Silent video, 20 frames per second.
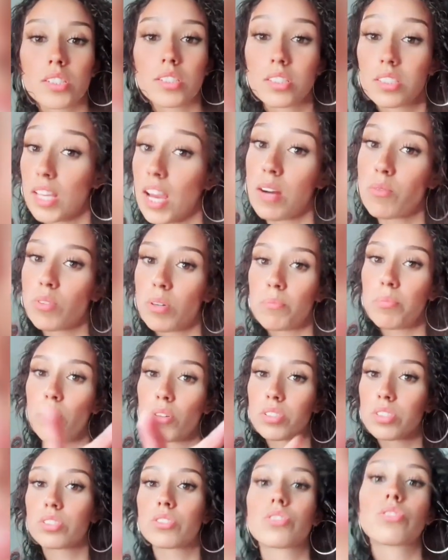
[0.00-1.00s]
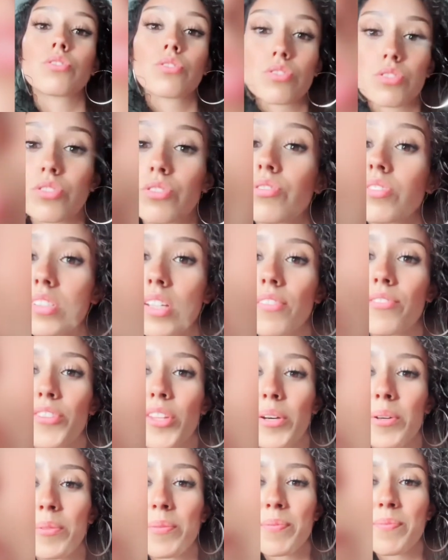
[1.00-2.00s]
Y'all won't post the true stuff
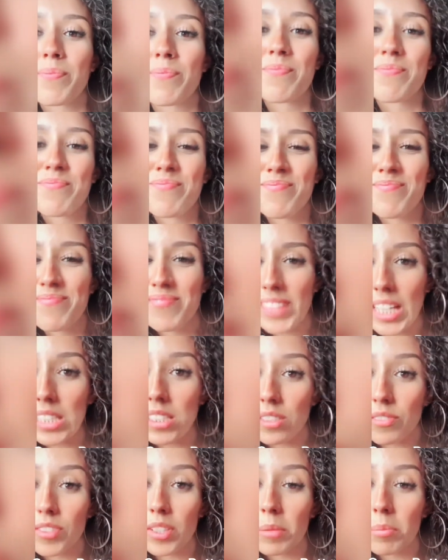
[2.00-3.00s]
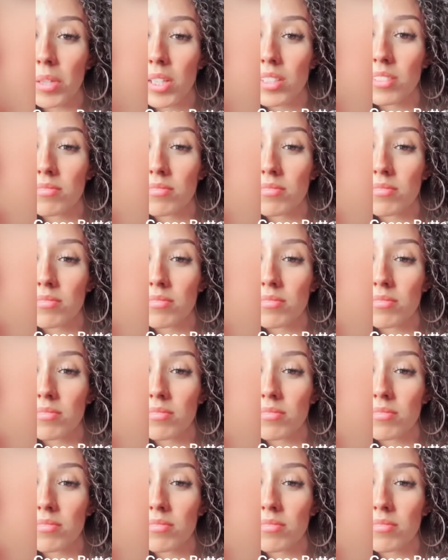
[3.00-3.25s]
though. That's the funny part.